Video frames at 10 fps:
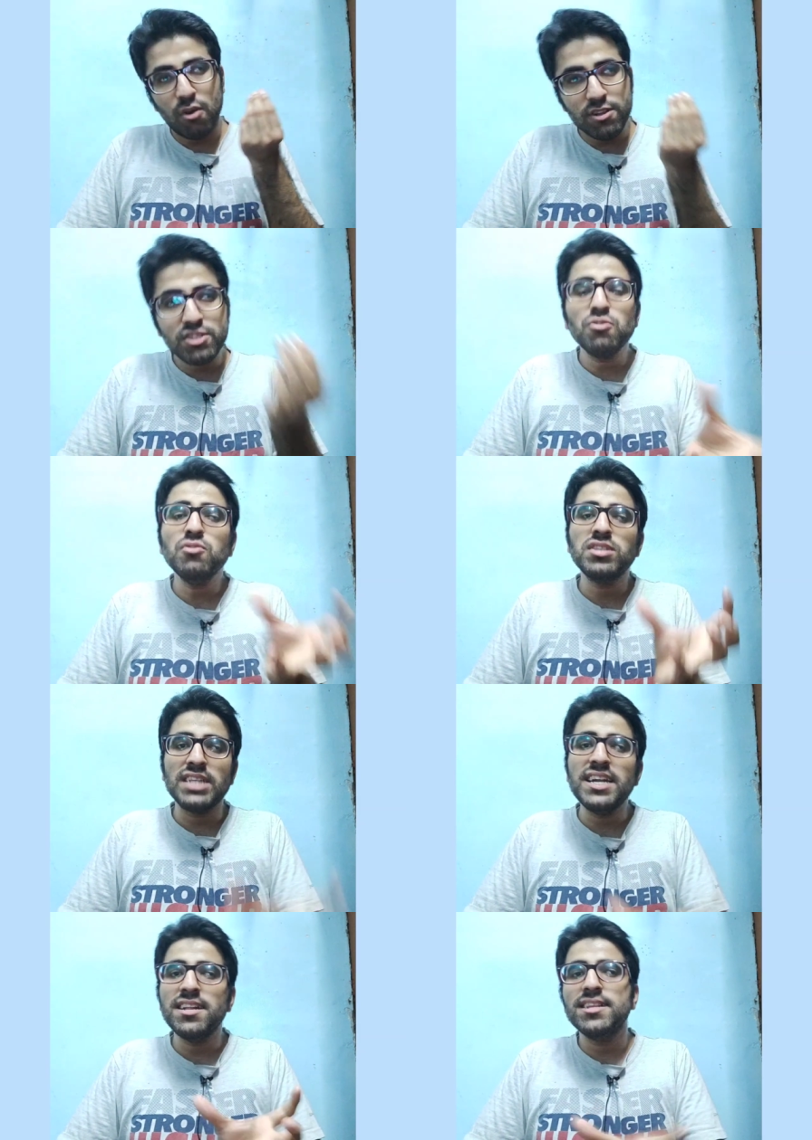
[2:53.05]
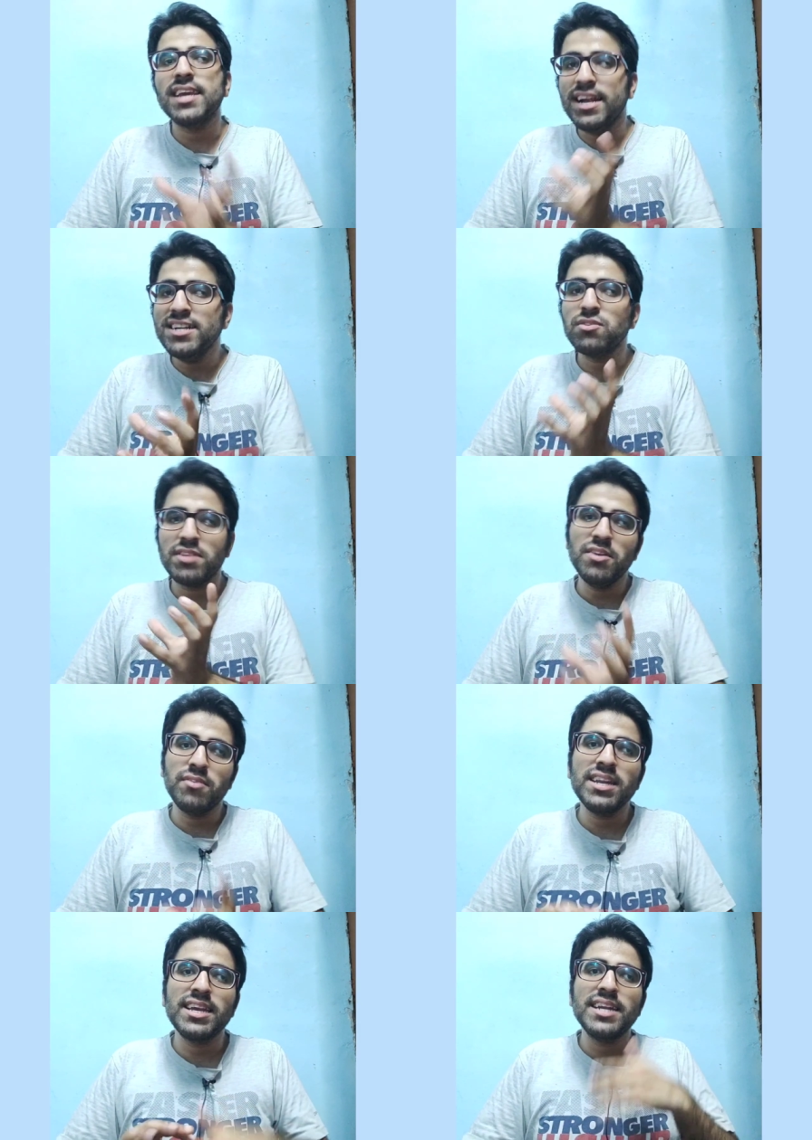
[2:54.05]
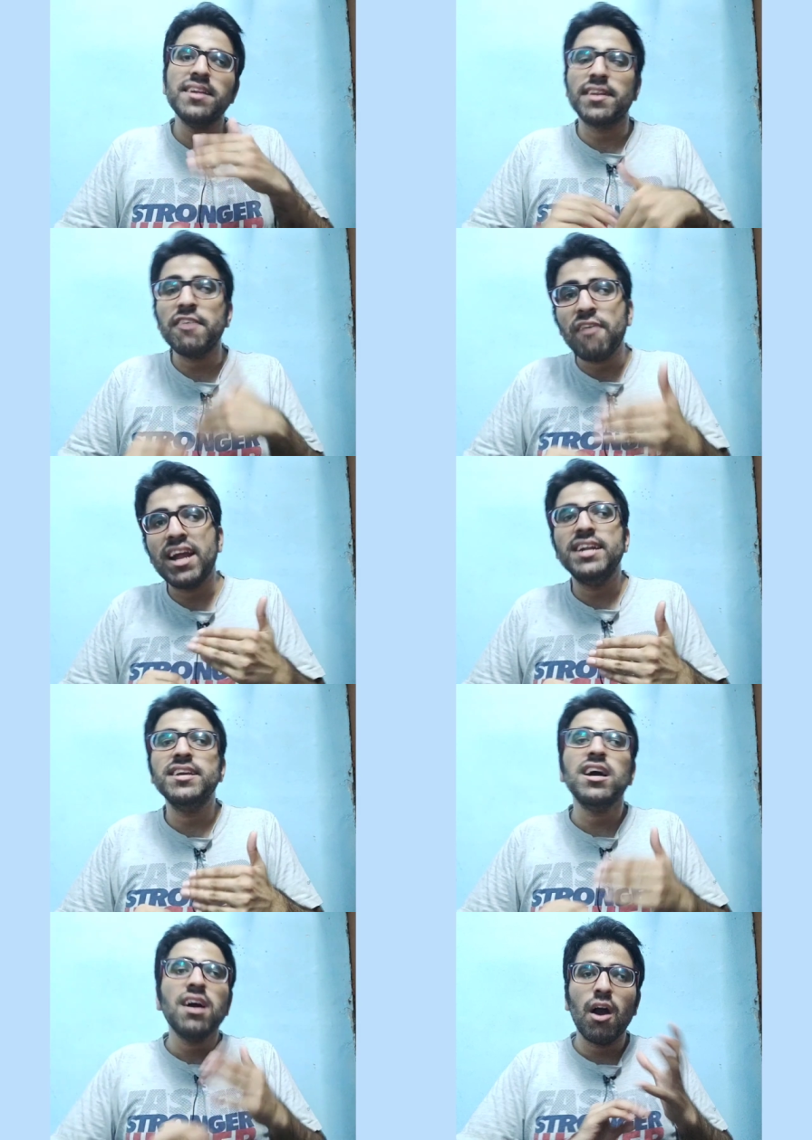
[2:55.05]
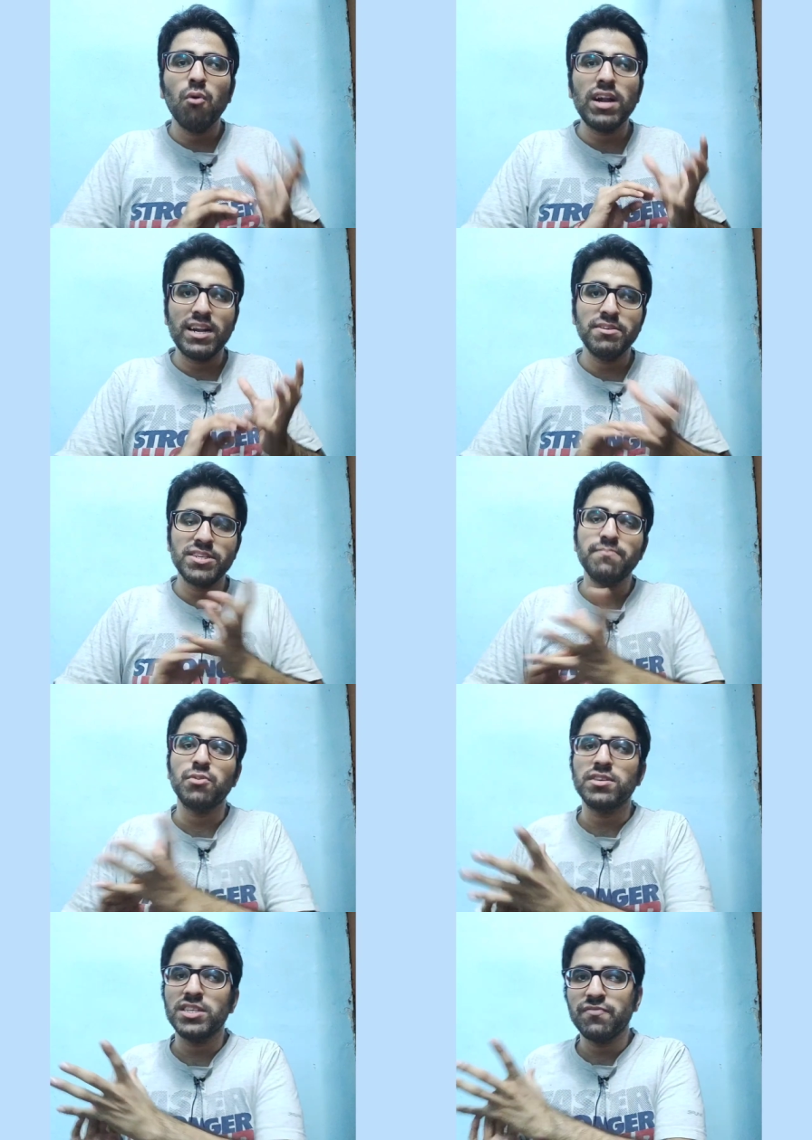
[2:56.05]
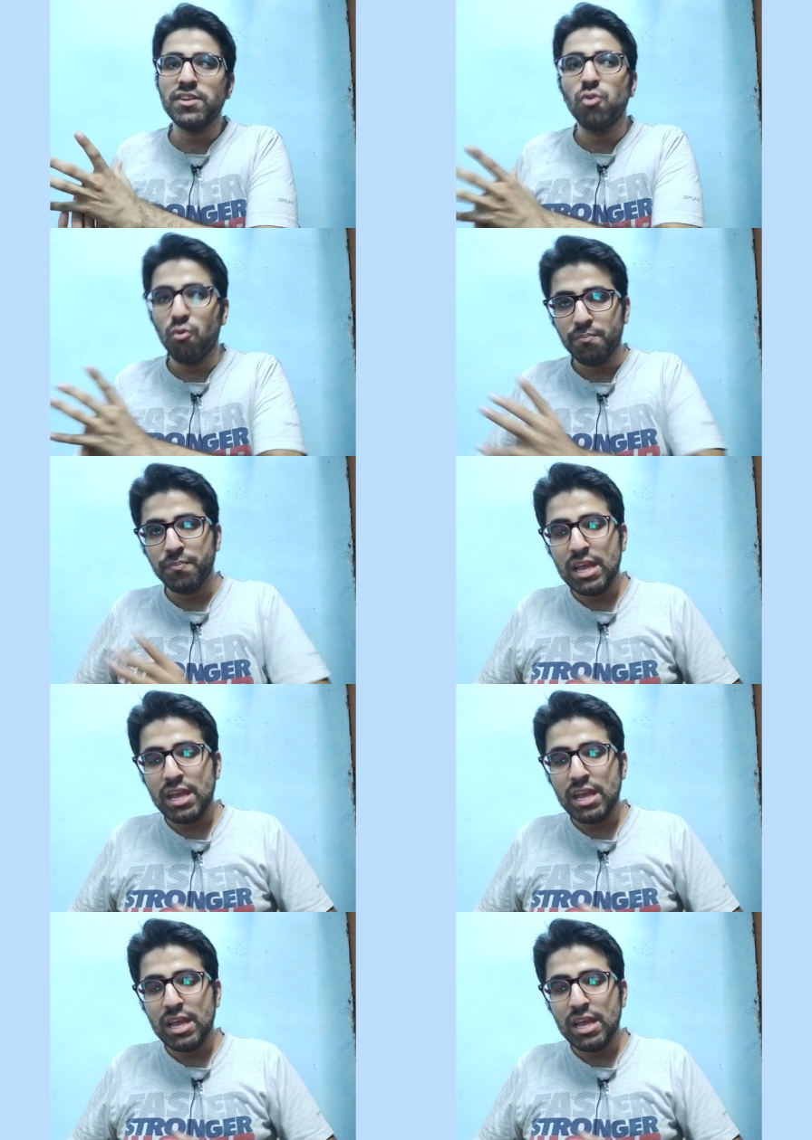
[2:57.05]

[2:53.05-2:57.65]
also to stay till the end so that you can get a rough idea how admission process will go.